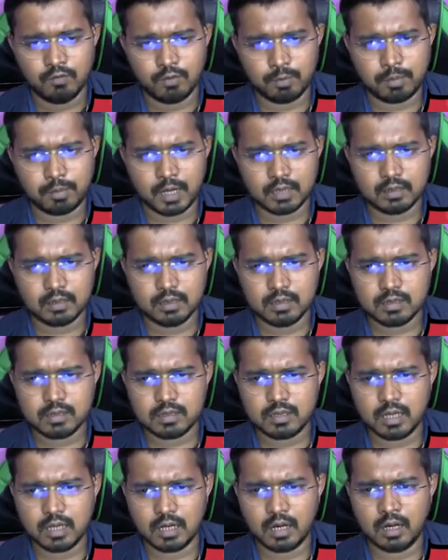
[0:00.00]
For
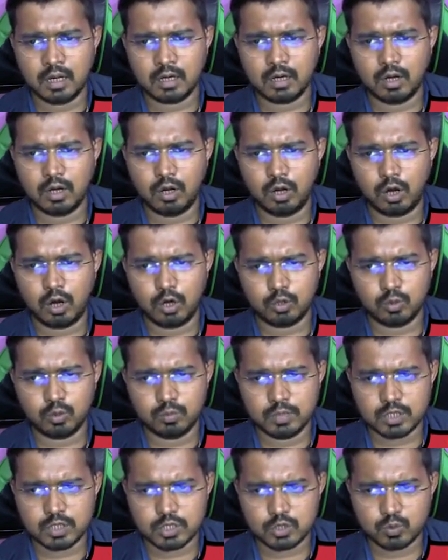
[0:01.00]
partners, there are auto
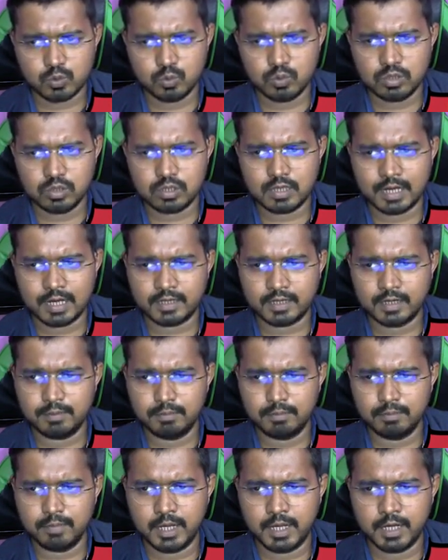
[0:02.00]
merge tools that
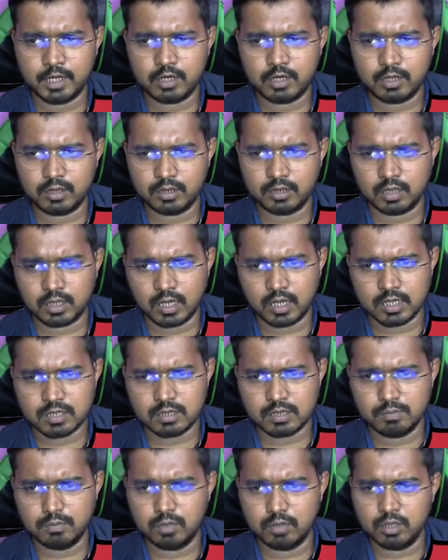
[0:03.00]
can make the
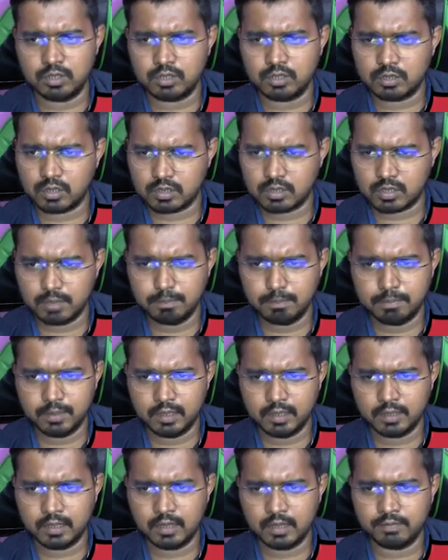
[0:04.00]
custom merge
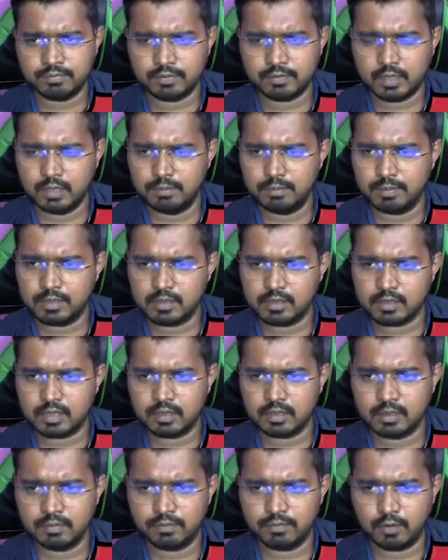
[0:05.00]
simple enough till Business
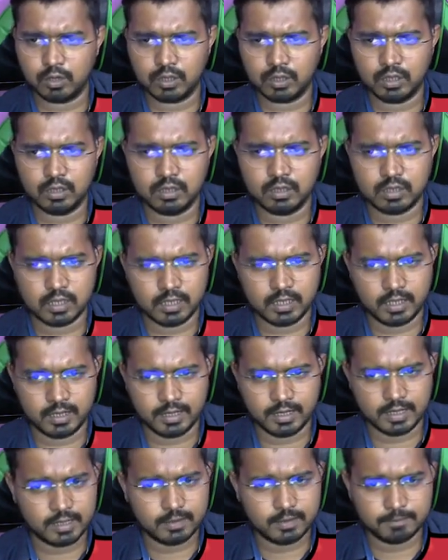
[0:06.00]
Central 14
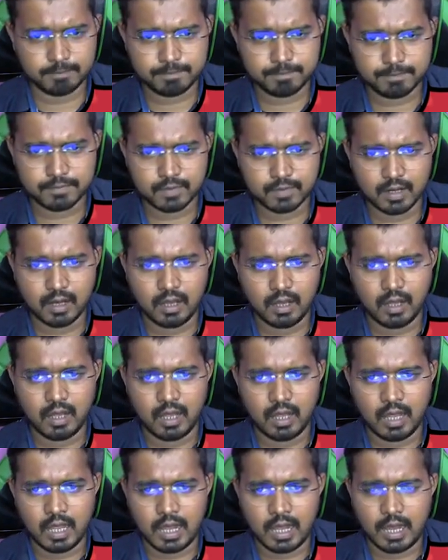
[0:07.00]
CAL.
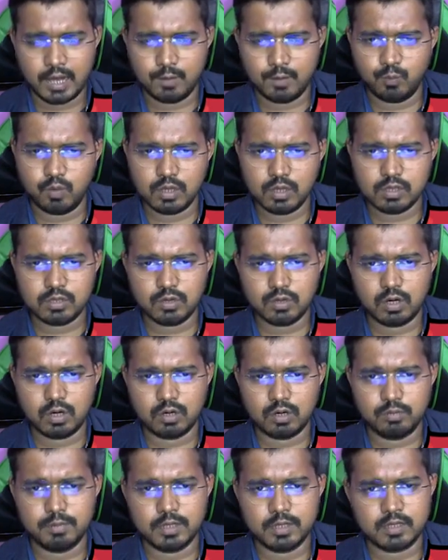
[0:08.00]
And once you
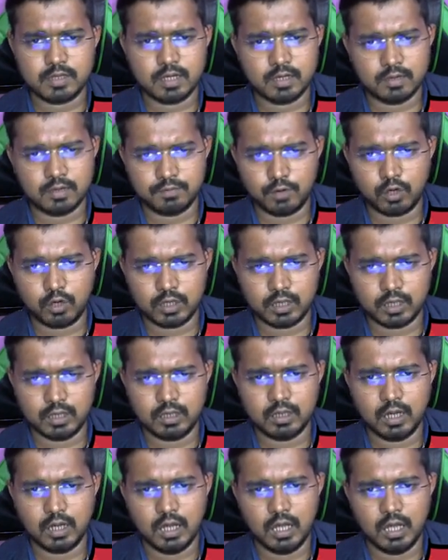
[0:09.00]
are on Business Central
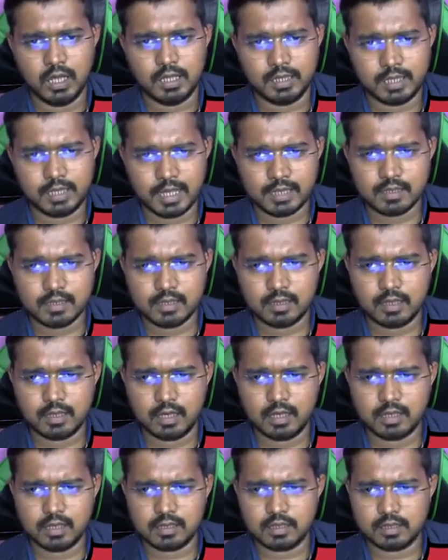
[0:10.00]
14, then
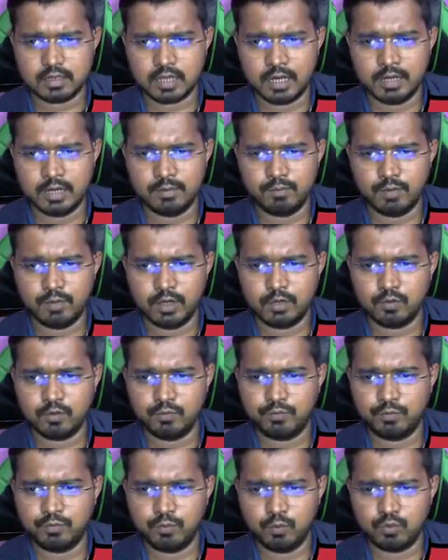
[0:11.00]
is the time where
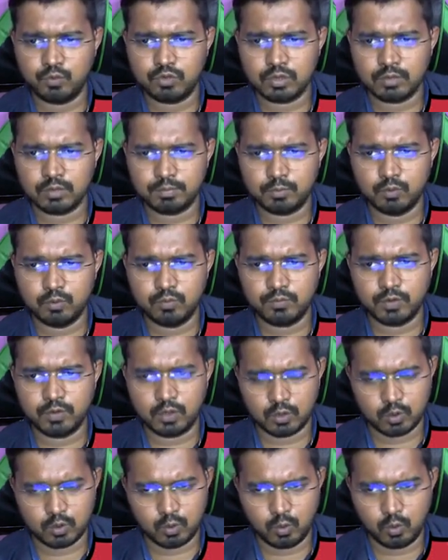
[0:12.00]
you future-proof
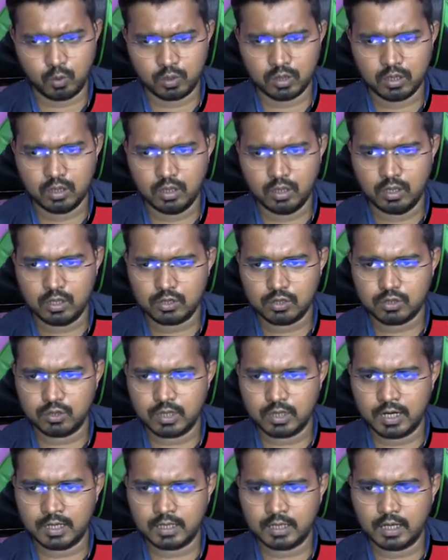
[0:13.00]
your code
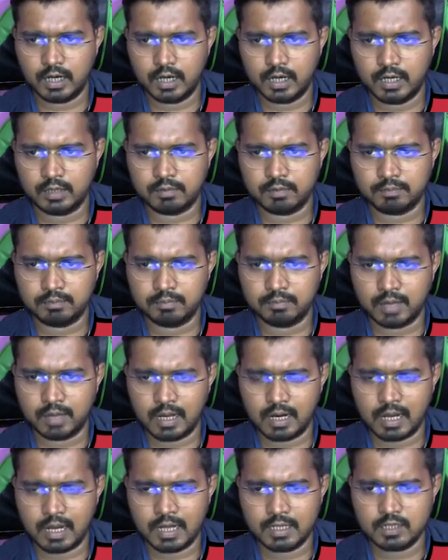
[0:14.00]
so that it
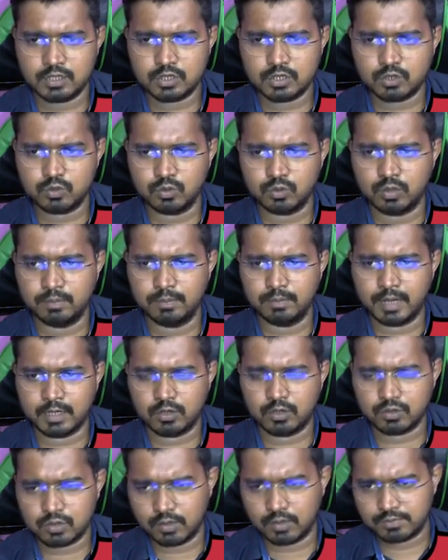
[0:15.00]
aligns to the
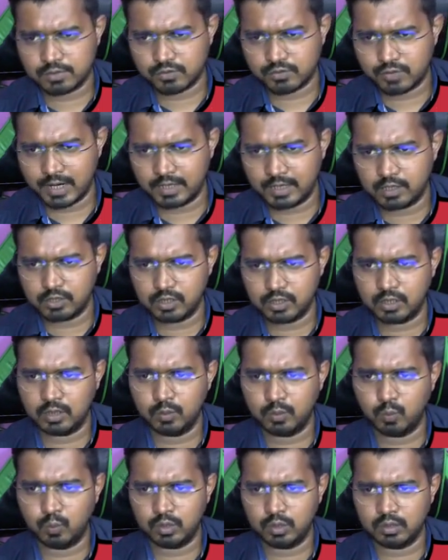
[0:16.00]
Microsoft
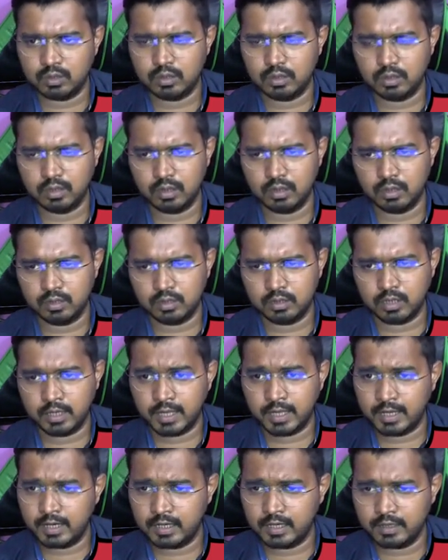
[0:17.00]
strategy with
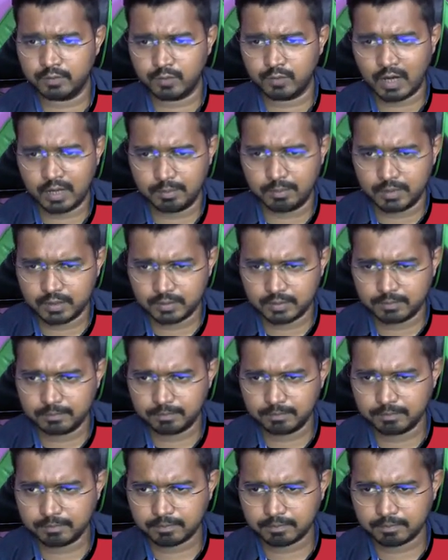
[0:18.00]
the AL environment.